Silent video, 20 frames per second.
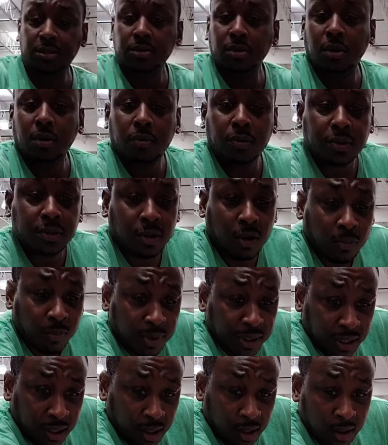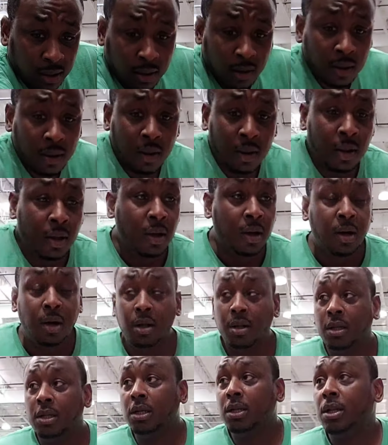this order was gonna be a
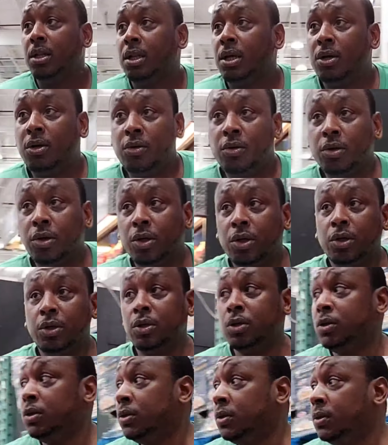little longer.